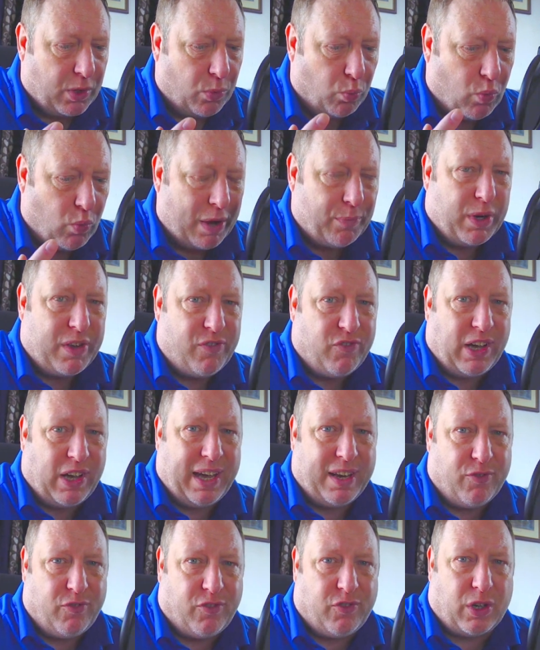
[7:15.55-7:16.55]
When we
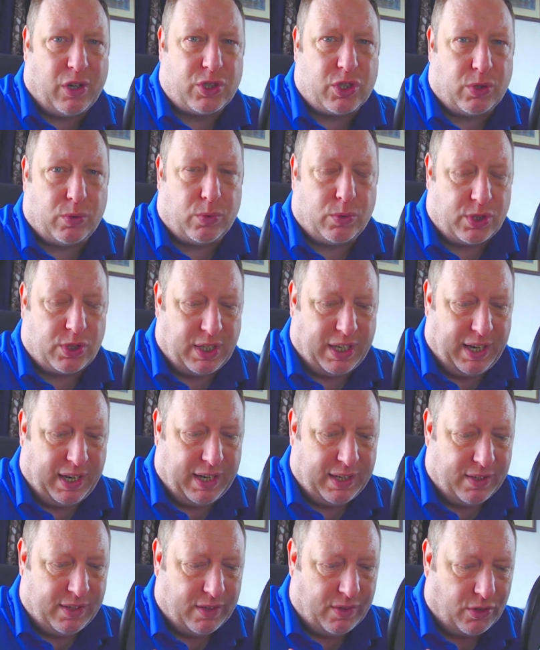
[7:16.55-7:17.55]
find fossils
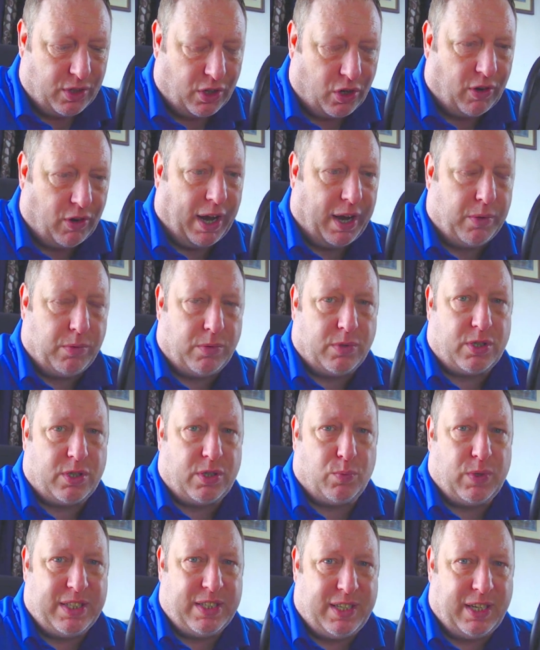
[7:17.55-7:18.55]
in the ground,
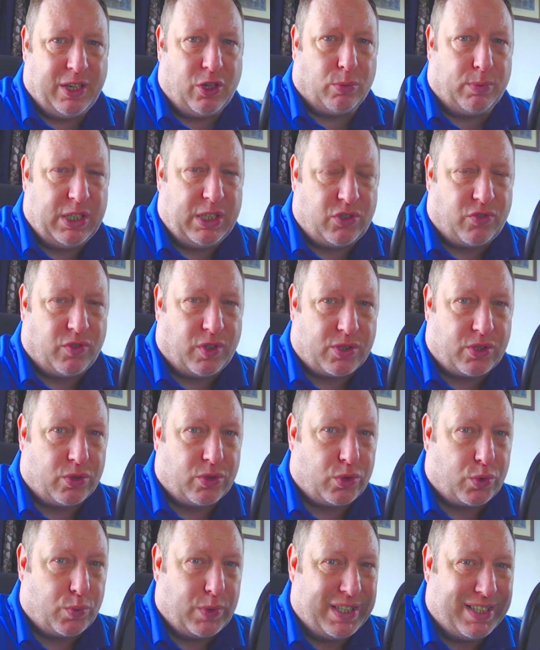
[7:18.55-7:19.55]
we dig up these
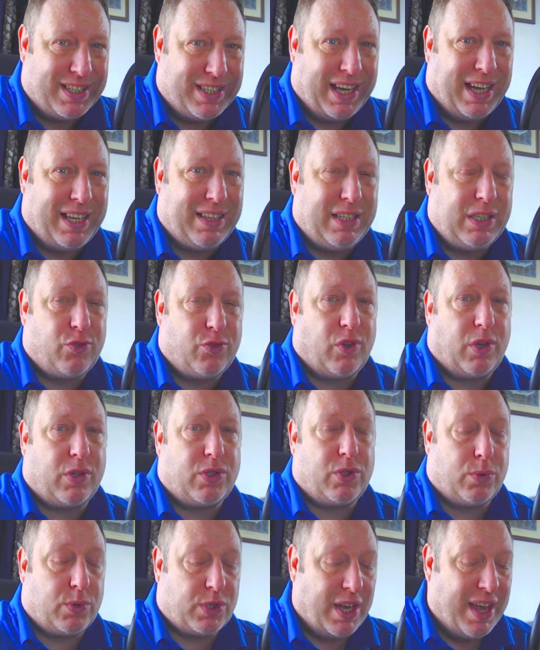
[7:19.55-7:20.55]
fossils, we date these
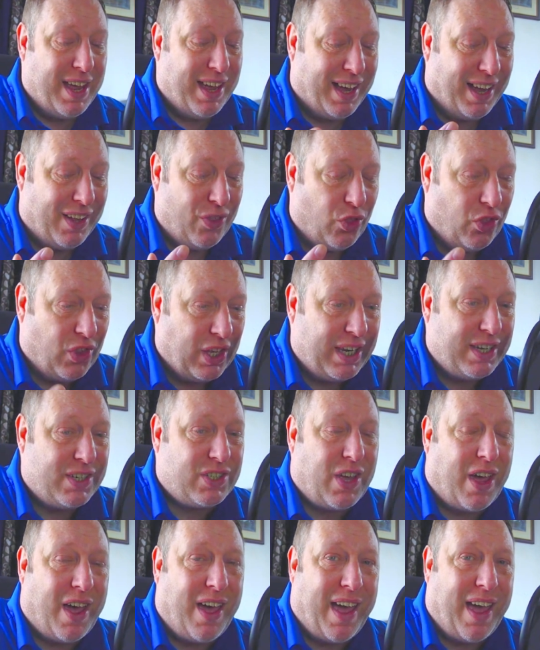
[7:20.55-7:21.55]
fossils, and
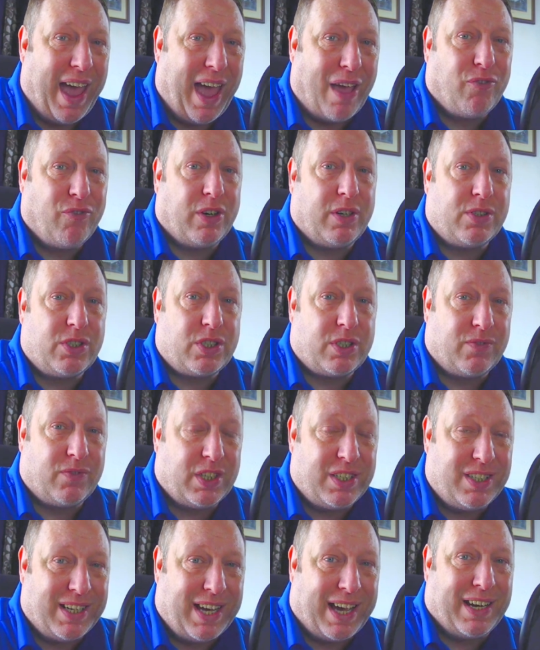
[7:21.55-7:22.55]
these are evidence of
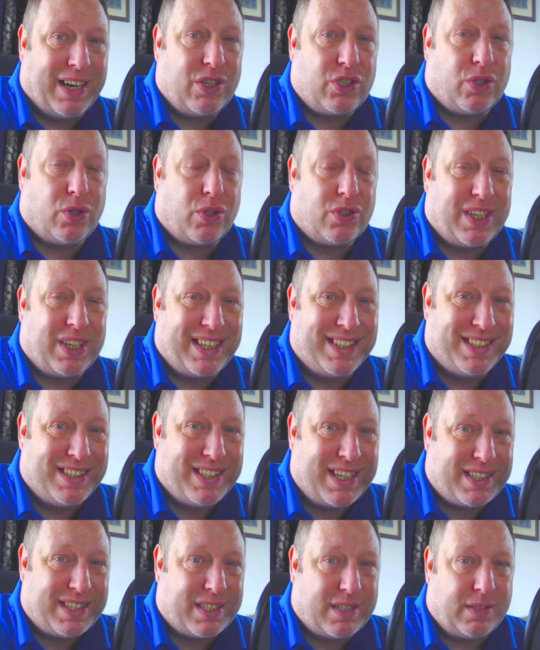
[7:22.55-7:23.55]
the dinosaurs'
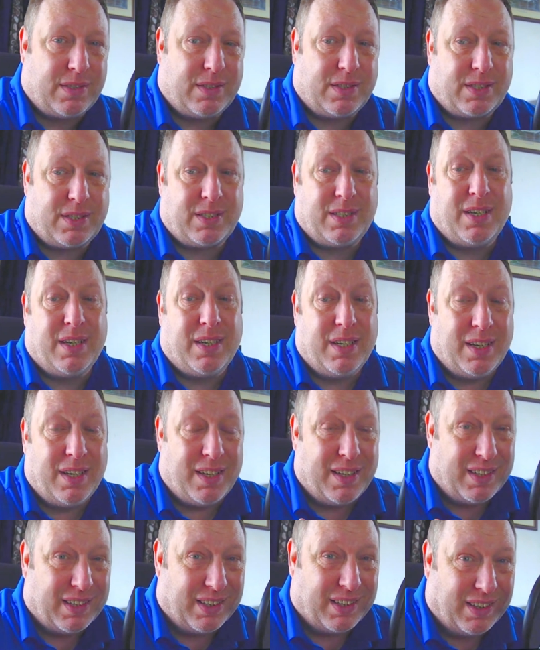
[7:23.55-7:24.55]
existence.
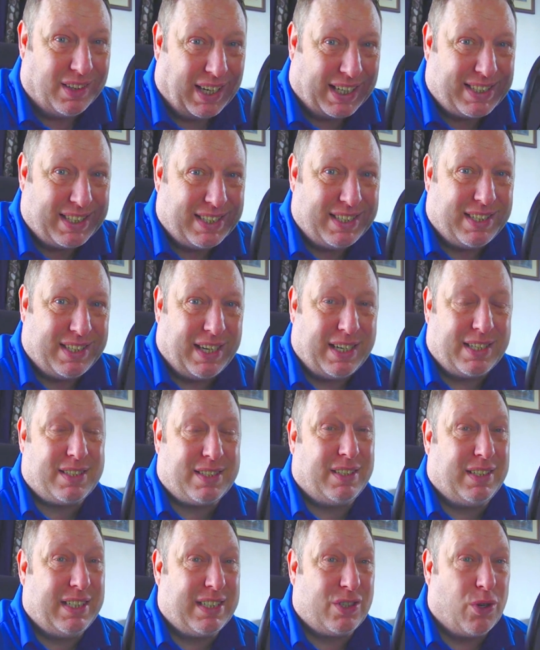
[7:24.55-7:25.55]
That is it.
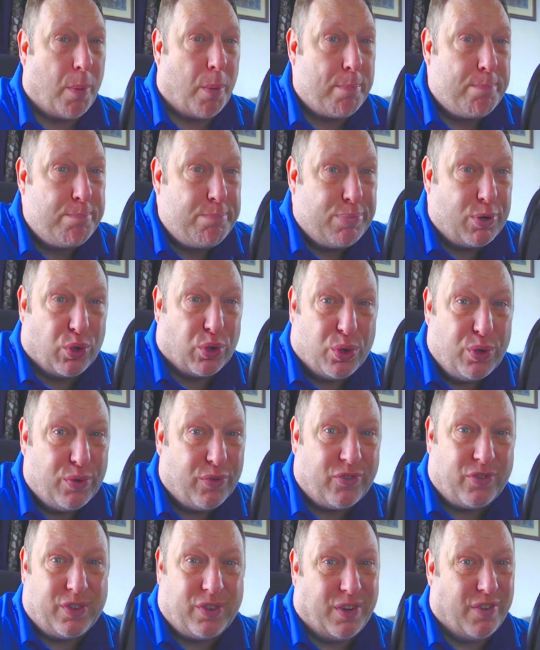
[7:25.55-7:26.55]
It's not
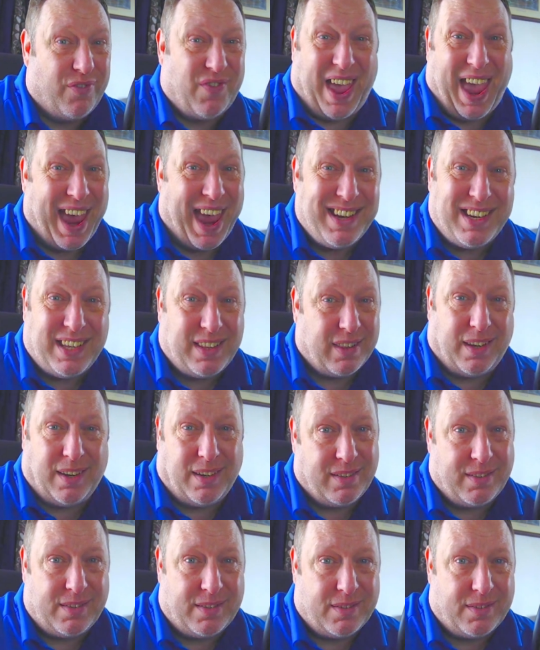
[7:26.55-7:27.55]
proof of anything.